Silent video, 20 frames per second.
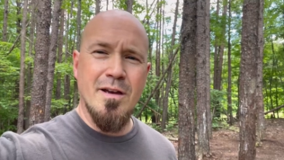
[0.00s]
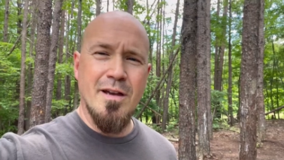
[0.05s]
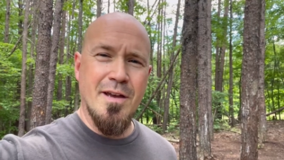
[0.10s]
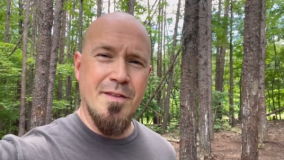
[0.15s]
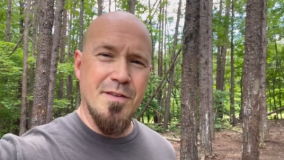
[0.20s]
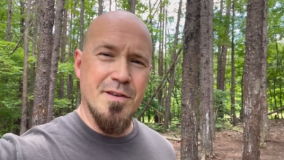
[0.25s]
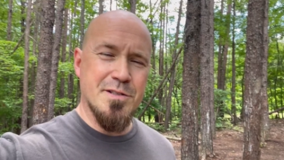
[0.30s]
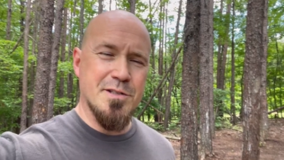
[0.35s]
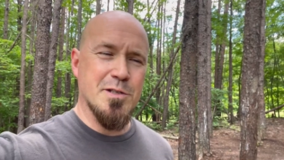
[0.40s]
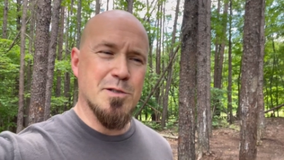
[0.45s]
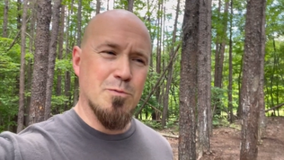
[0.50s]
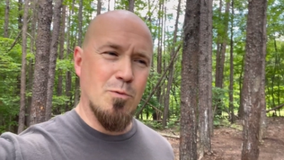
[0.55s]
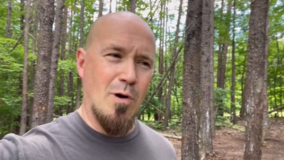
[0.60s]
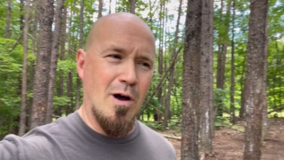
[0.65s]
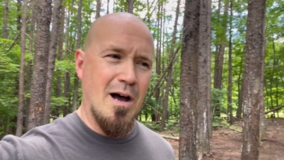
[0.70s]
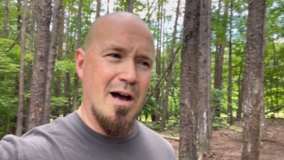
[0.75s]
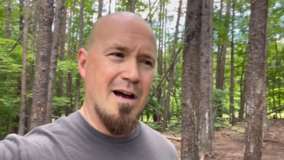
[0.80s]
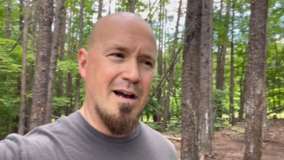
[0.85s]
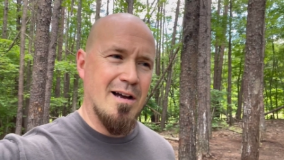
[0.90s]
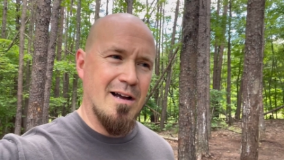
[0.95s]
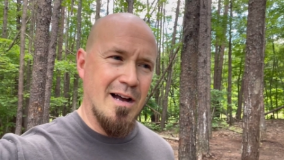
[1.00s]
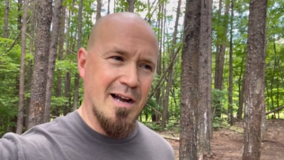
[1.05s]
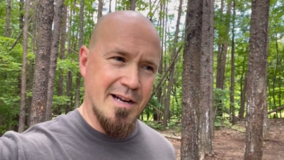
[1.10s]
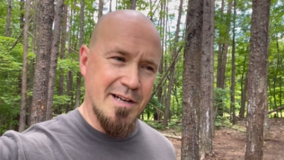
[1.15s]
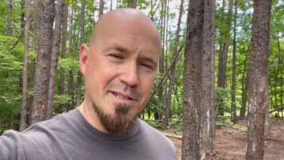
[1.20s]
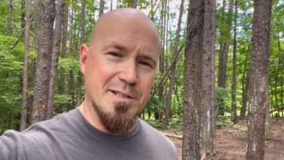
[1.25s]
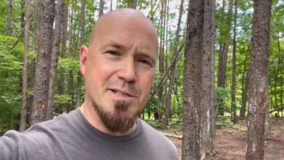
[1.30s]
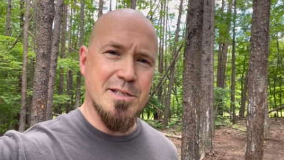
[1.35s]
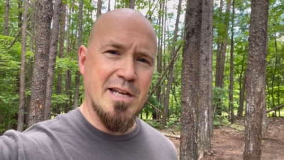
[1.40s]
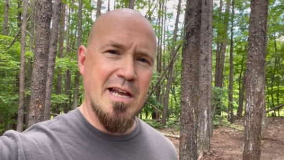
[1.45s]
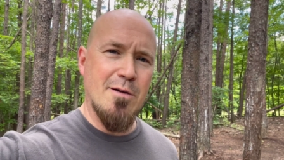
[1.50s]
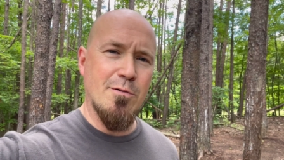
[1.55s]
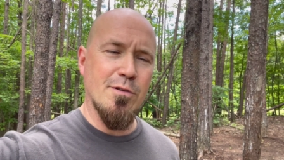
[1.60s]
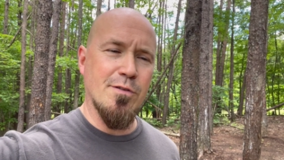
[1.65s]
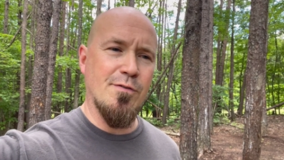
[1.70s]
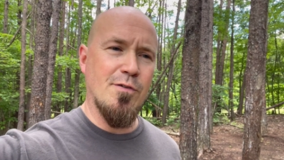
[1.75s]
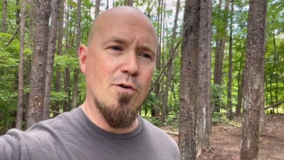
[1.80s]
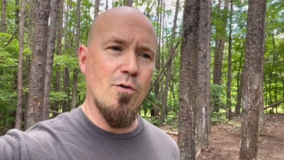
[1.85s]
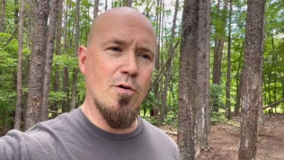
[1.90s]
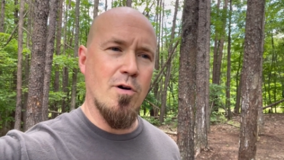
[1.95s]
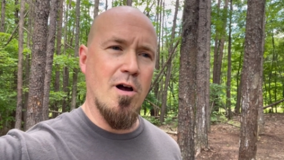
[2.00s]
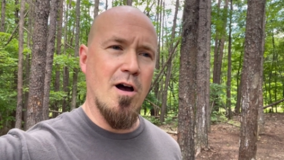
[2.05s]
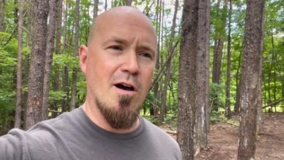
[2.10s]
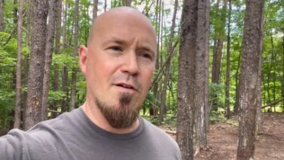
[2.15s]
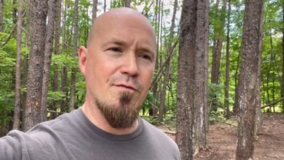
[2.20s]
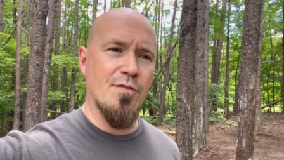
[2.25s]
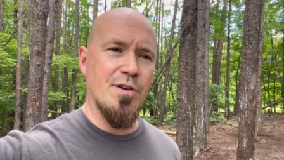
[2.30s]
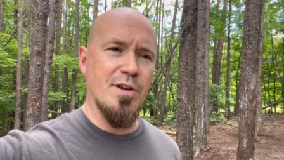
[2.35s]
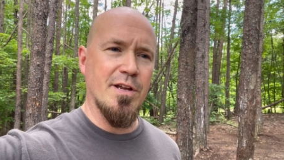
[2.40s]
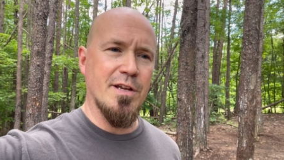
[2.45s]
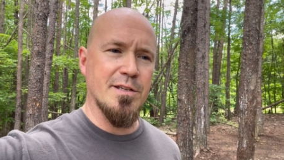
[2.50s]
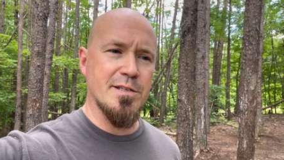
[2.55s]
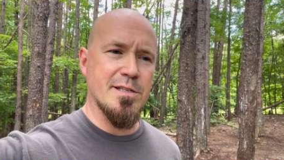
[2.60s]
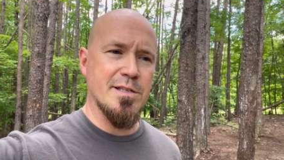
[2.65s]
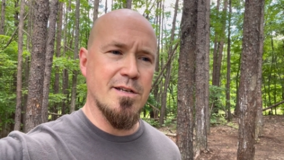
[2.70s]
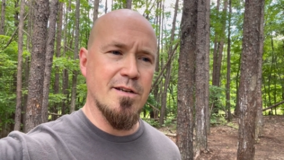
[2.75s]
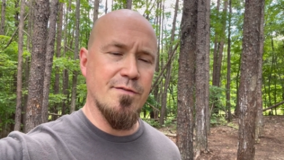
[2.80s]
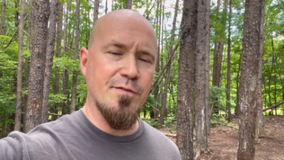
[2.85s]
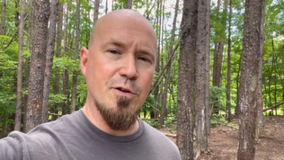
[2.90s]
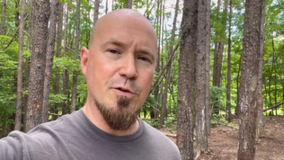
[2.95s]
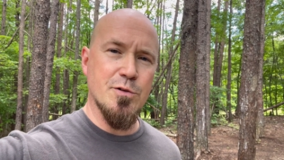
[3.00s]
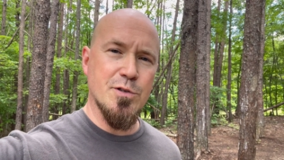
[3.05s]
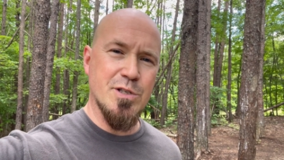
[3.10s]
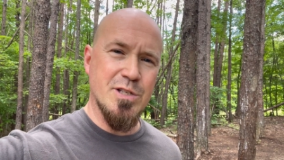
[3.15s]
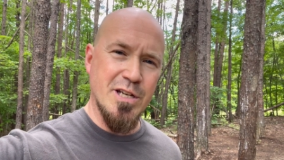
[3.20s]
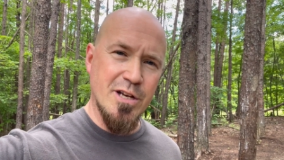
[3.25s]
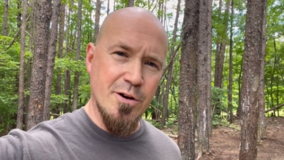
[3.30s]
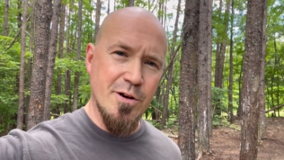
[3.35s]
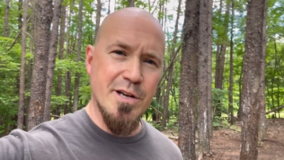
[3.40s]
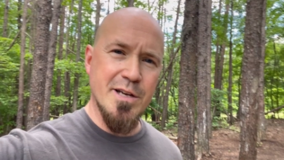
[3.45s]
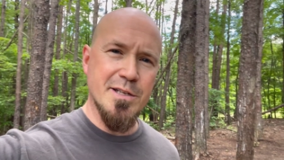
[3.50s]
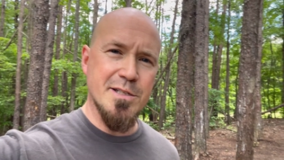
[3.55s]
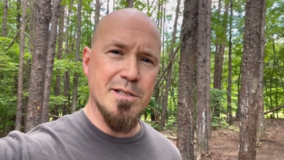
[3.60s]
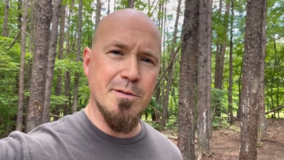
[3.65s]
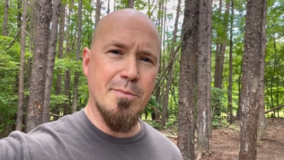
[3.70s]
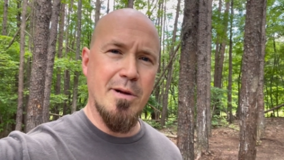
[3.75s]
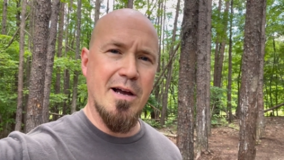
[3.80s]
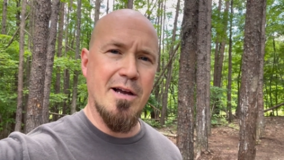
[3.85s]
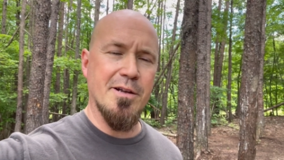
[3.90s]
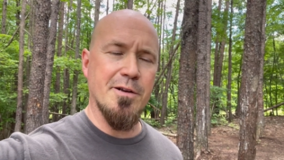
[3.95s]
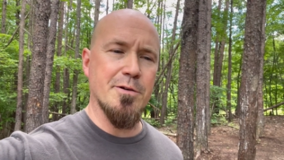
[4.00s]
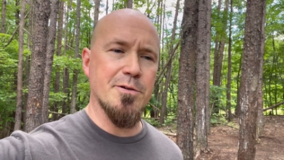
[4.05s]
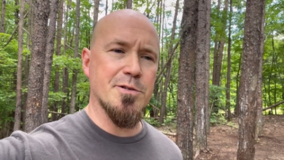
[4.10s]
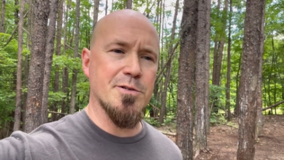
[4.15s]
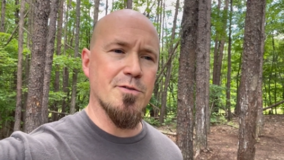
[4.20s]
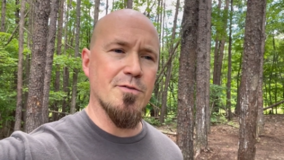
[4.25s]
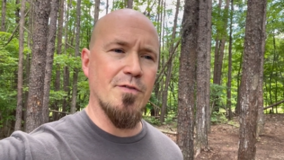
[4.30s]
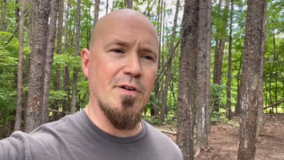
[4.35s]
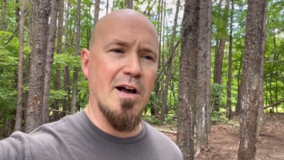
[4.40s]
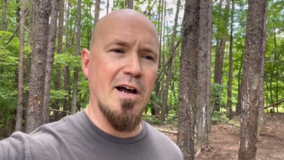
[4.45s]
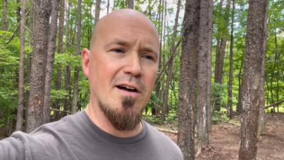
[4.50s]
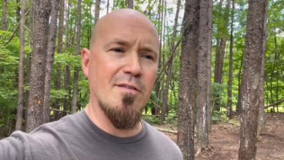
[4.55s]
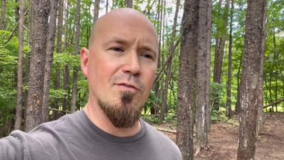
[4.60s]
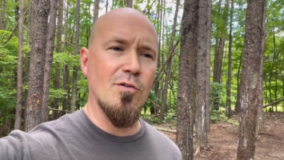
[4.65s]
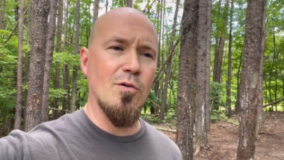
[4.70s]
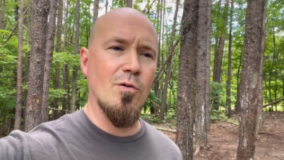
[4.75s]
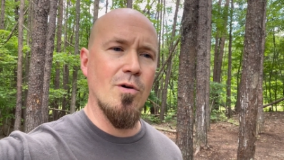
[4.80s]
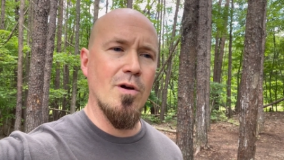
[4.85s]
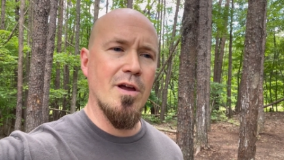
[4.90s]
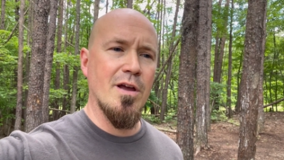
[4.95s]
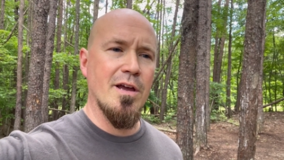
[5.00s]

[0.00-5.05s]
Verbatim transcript: And this is why I can say with full confidence that if you're serious about your survival